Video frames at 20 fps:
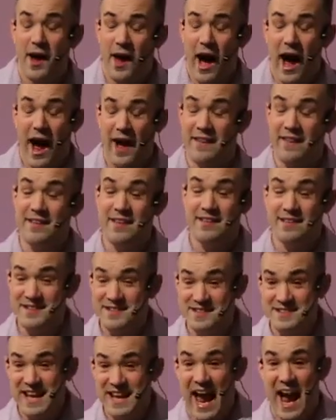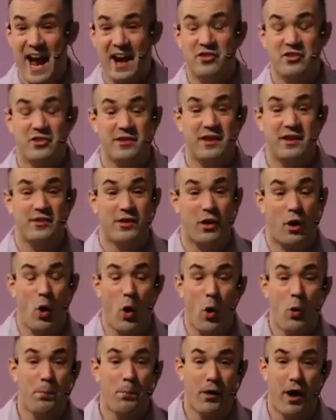I think that this is actually the
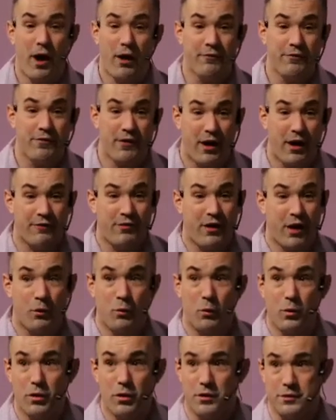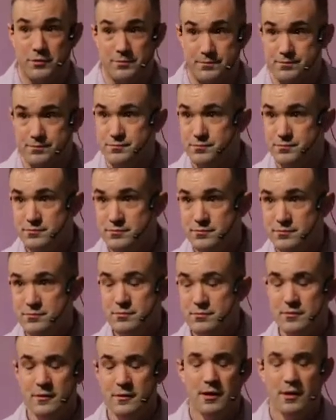hope of our world.
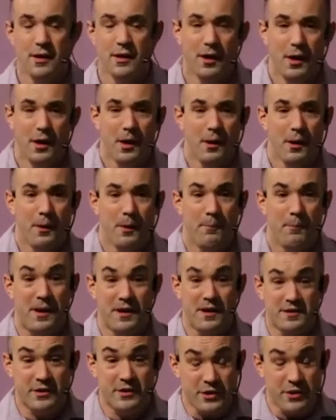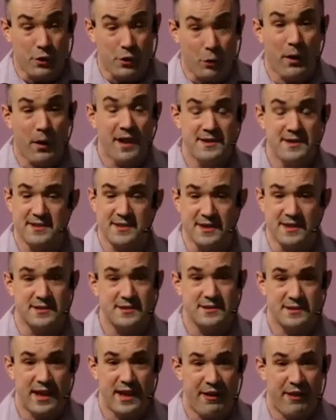Because
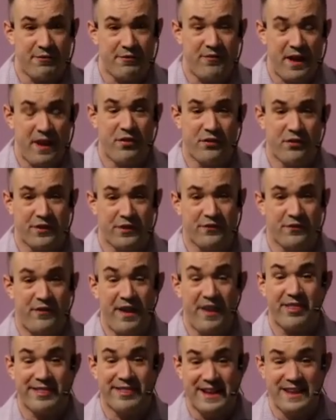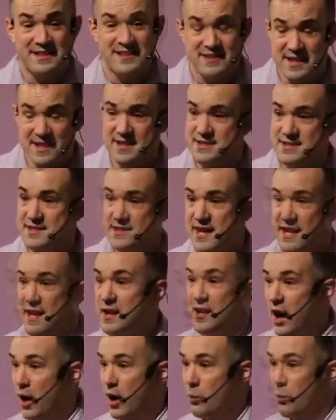crisis of faithlessness in
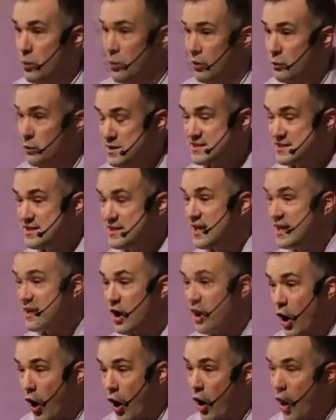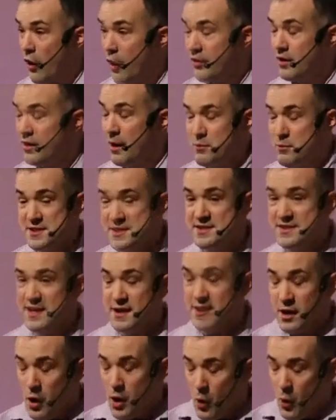our world. We see it all the time. We see
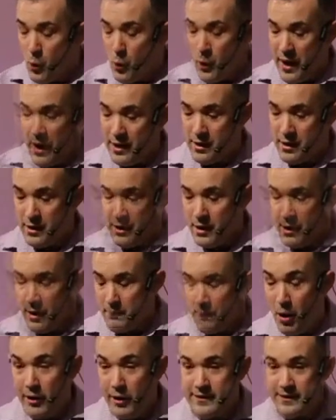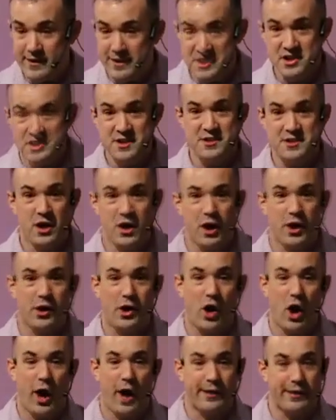it when politicians are
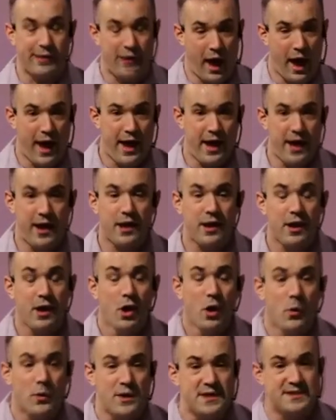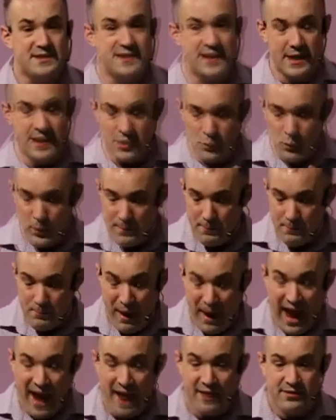caught lying. We see it when
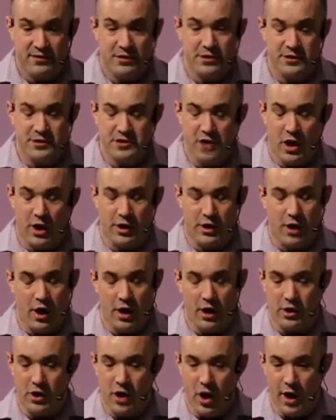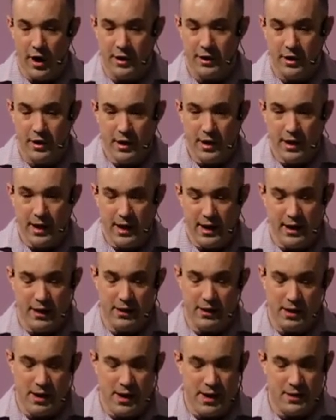pastors are caught
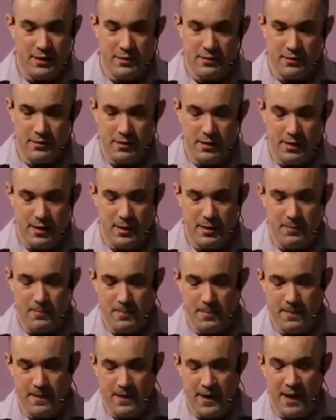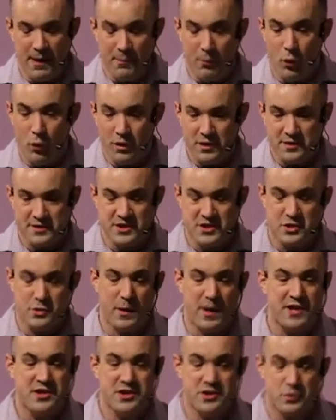in immoral
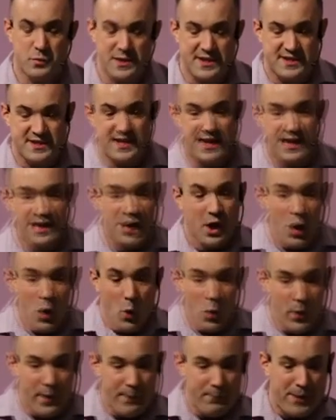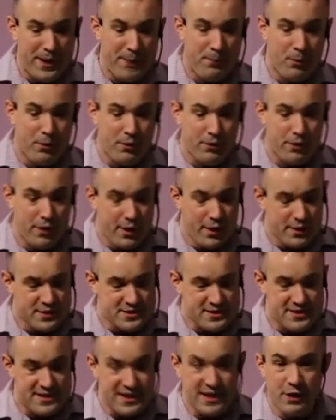situations. We see it when people
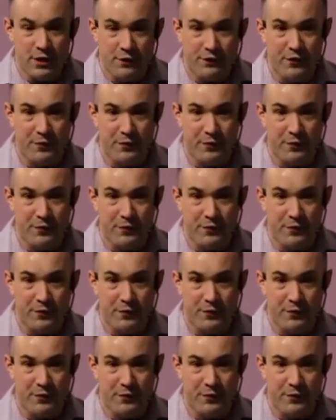steal from